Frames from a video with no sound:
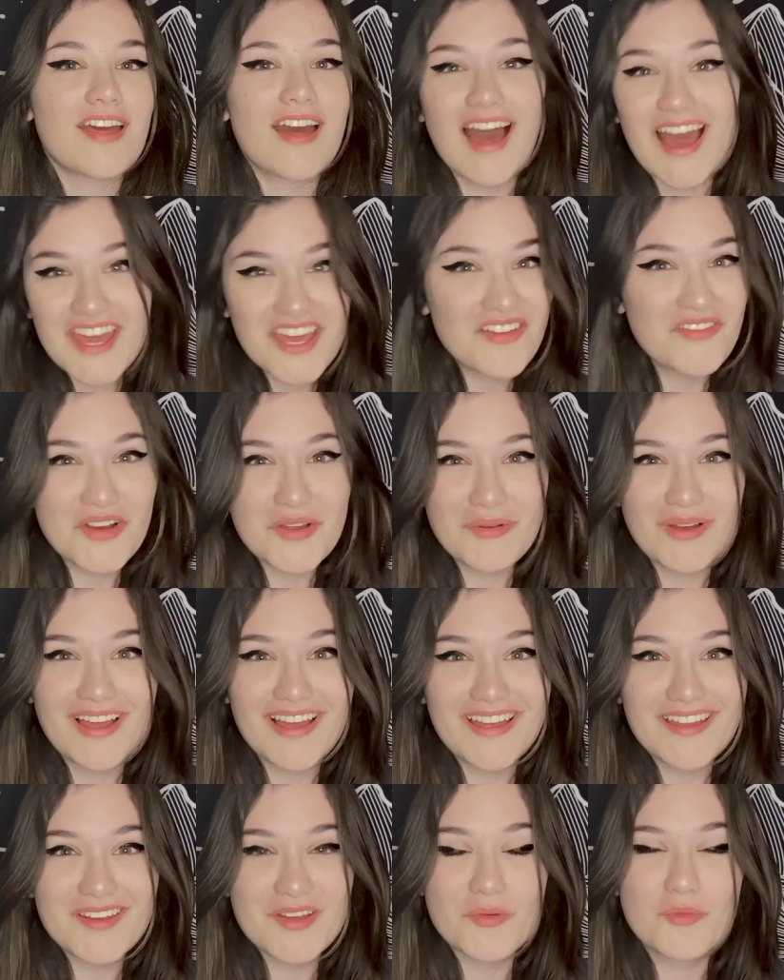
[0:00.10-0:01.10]
Hi
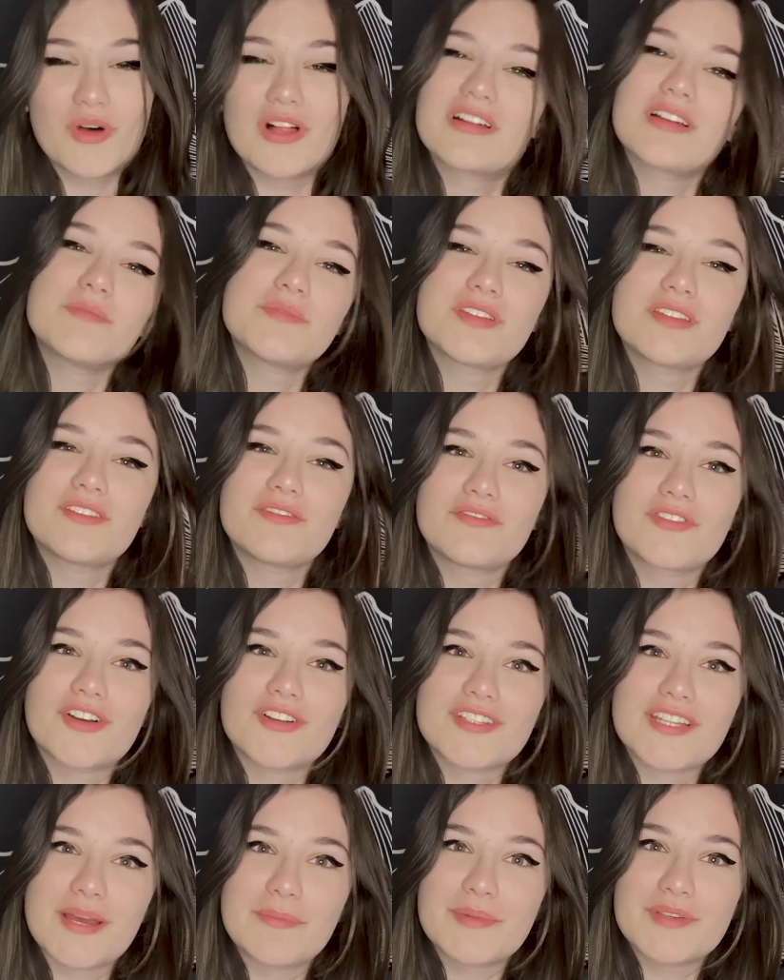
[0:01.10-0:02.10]
everyone! Welcome to the
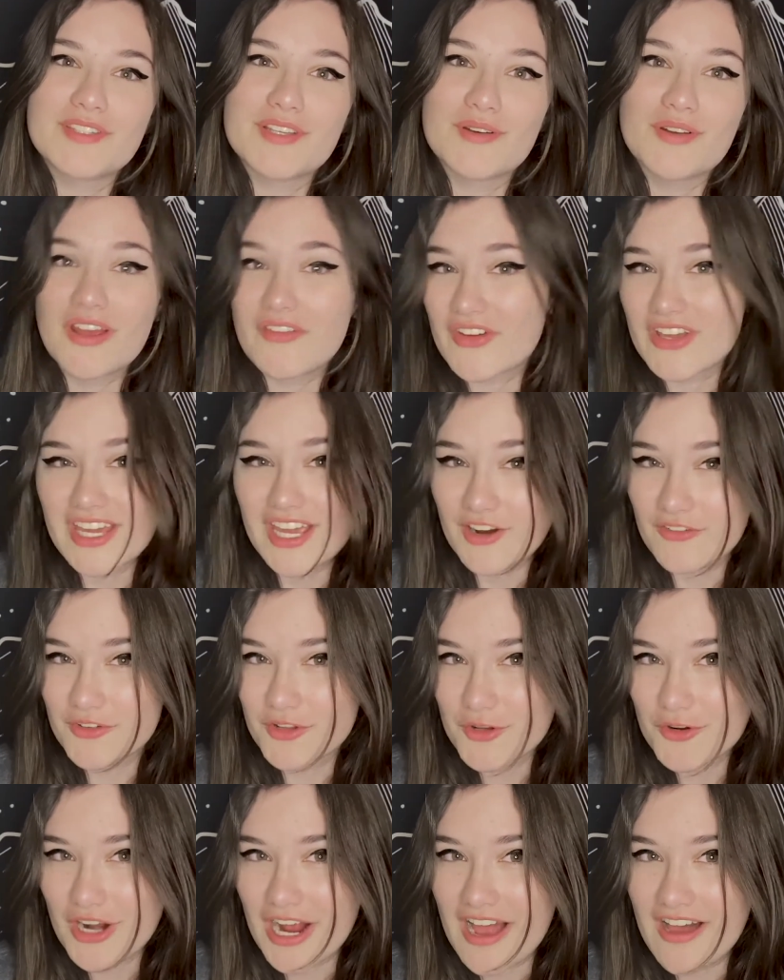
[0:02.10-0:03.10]
first episode of A
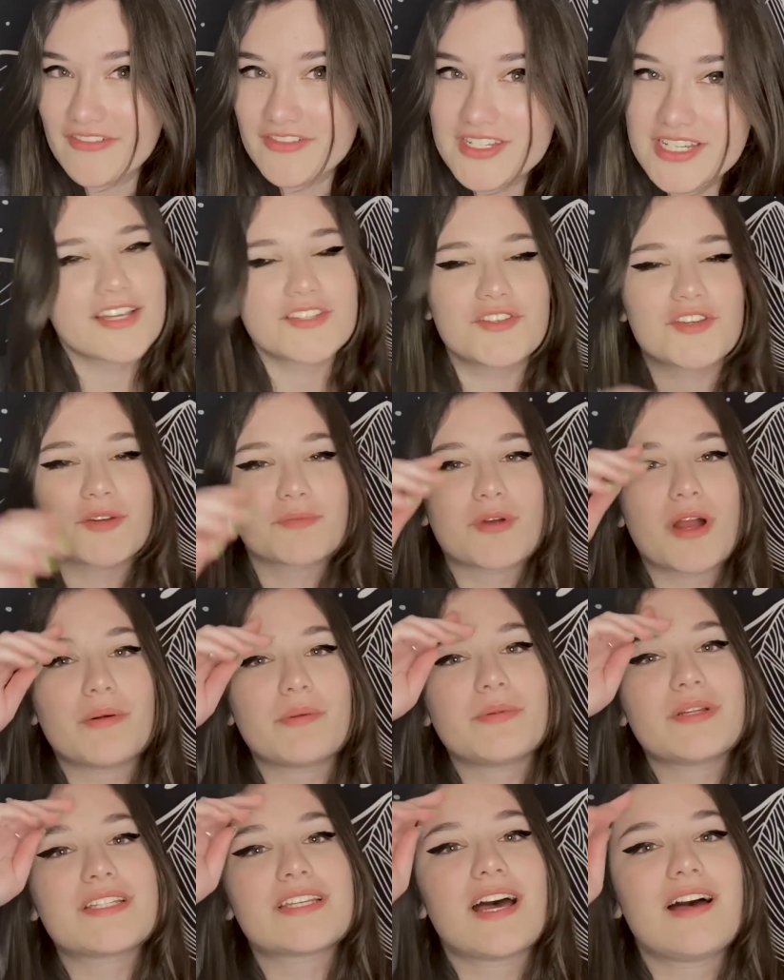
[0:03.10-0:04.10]
Careful Craft. As you can
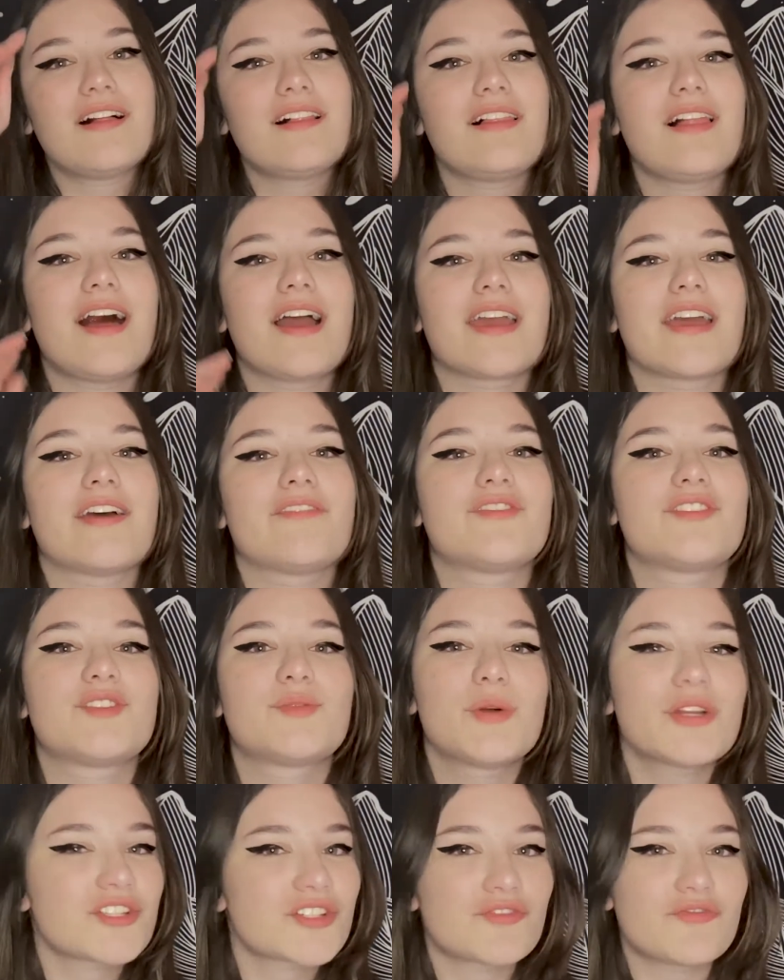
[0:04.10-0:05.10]
probably tell, I have
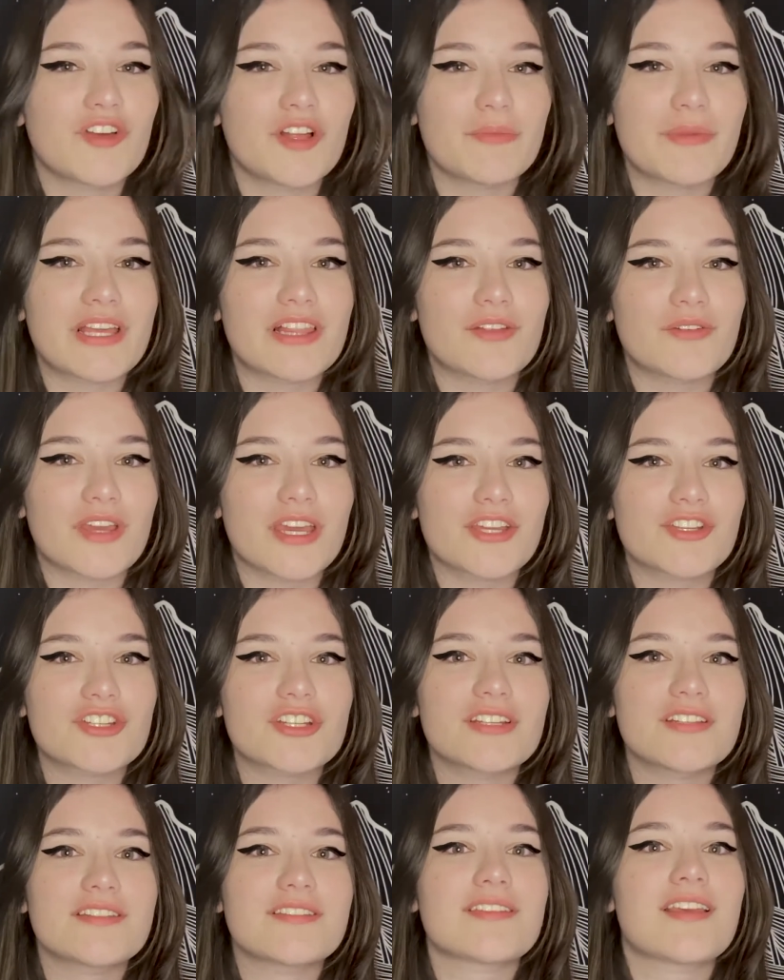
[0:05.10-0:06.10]
switched filming
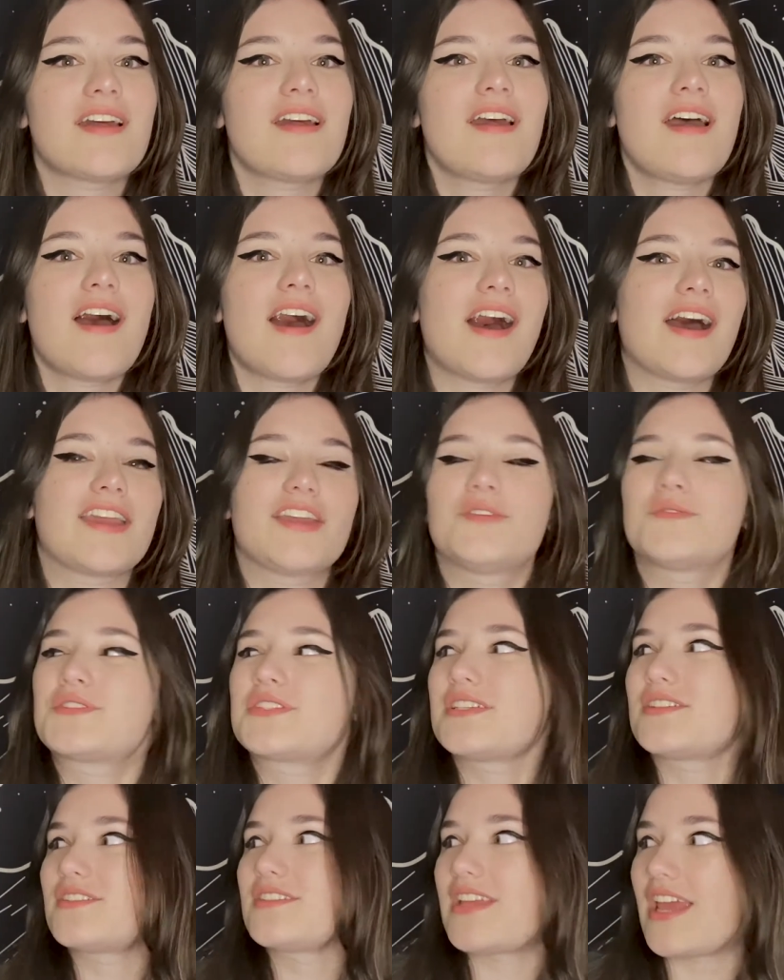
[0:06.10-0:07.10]
locations. I
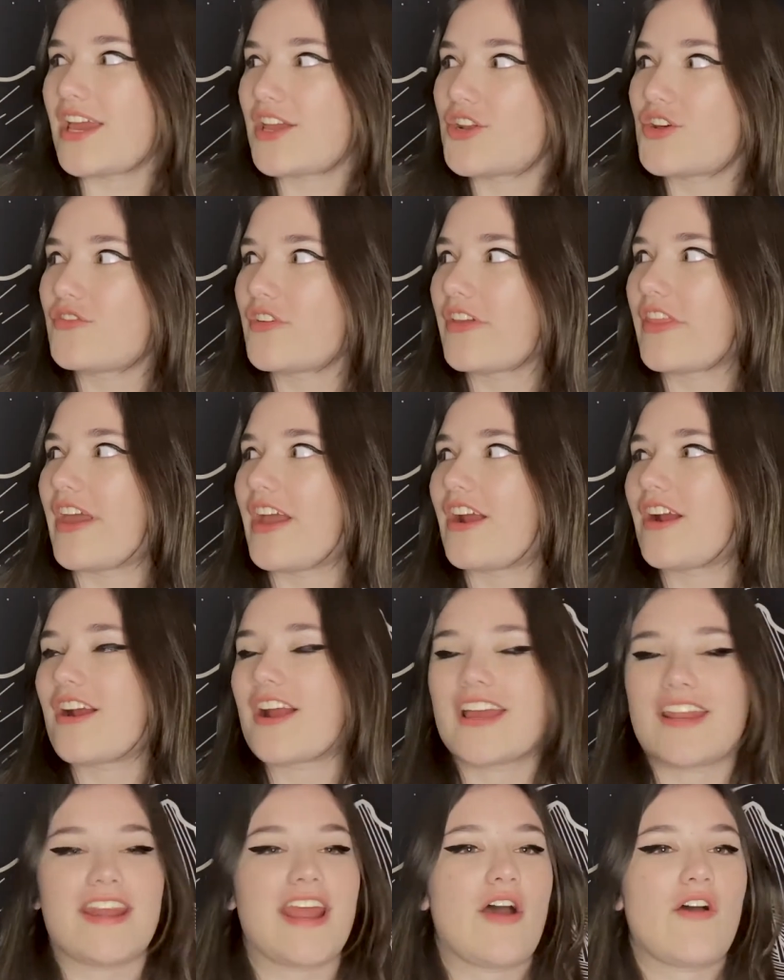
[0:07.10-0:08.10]
used to stand over there
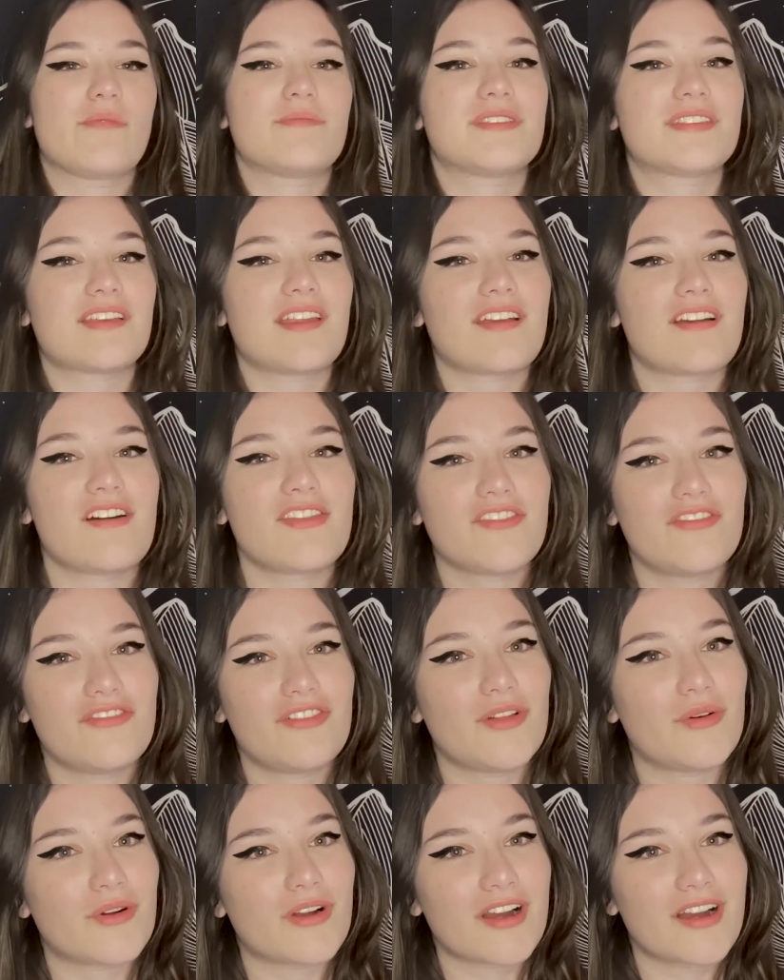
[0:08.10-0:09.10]
and now I'm sitting on the
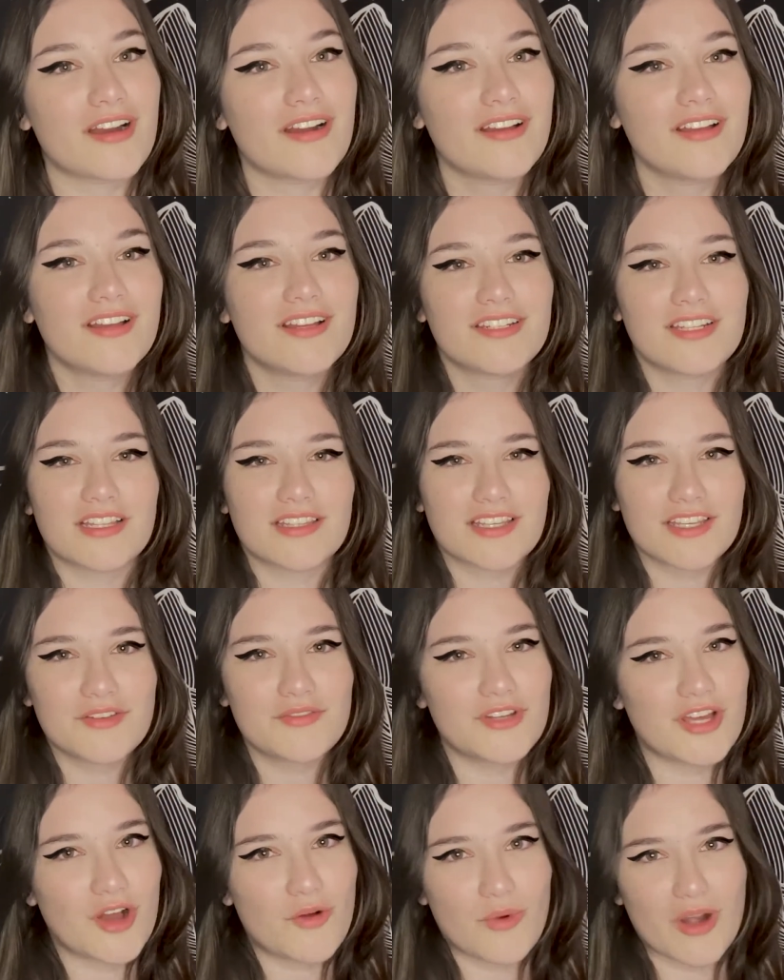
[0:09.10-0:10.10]
floor. Not that you
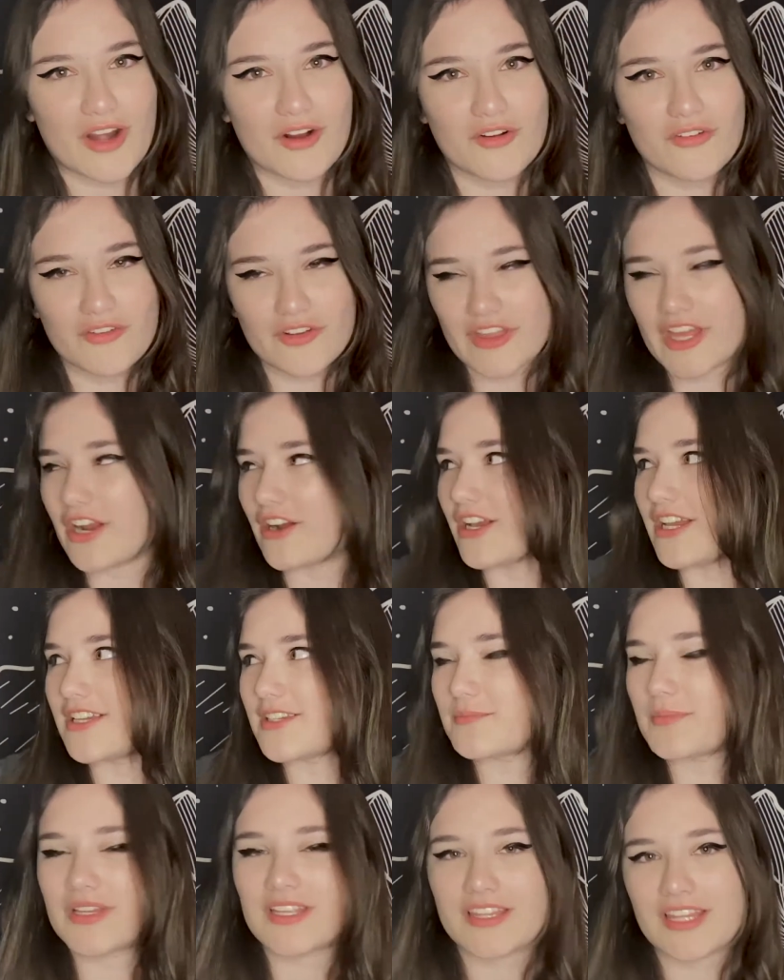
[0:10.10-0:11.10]
know where over there
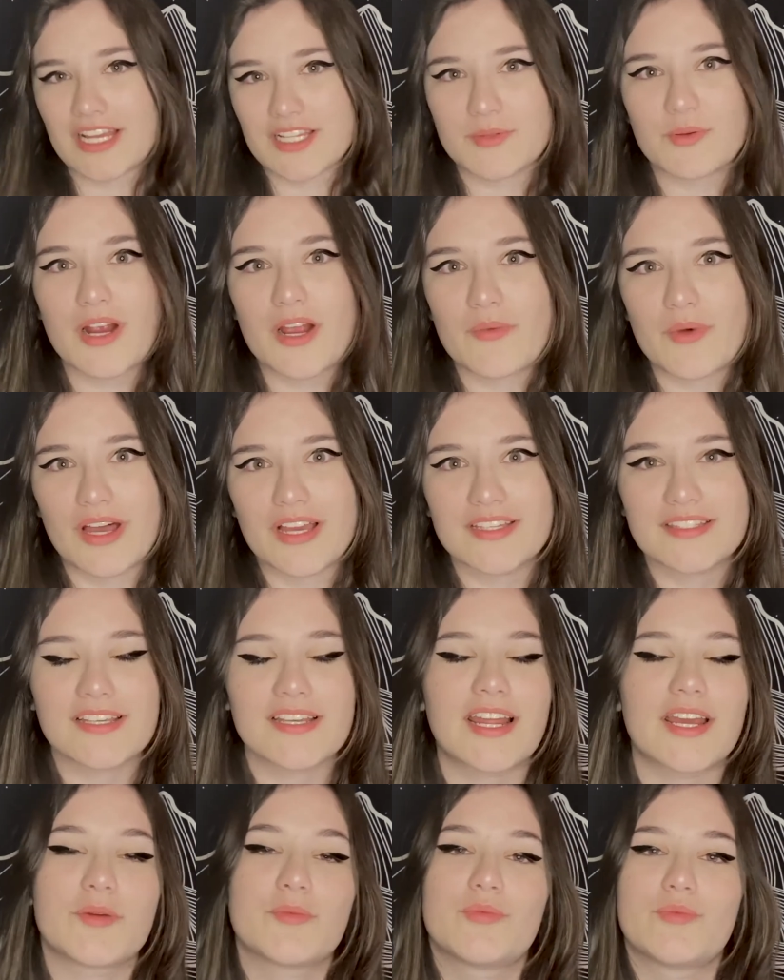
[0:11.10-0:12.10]
is, but that's where I was,
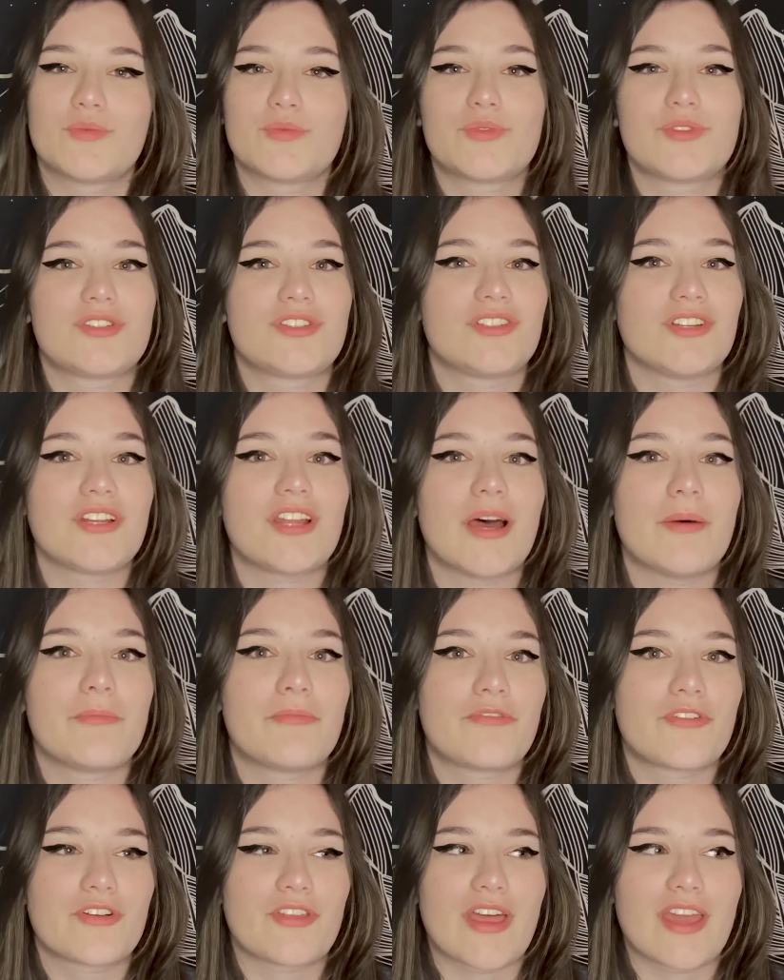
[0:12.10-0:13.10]
and I stood
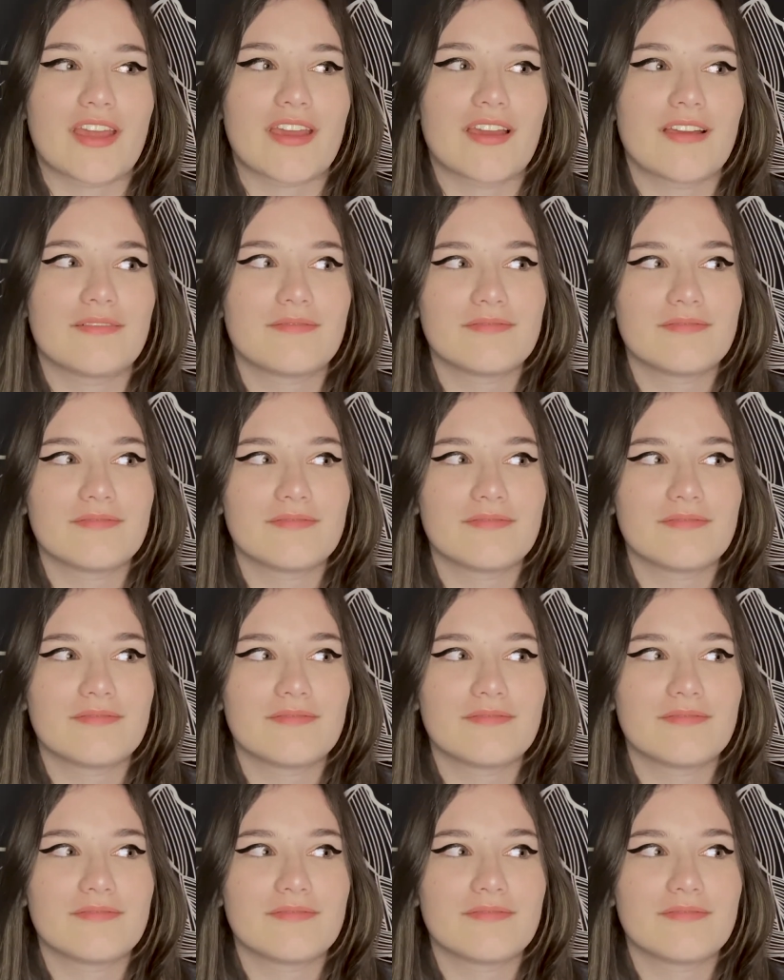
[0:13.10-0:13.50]
up for like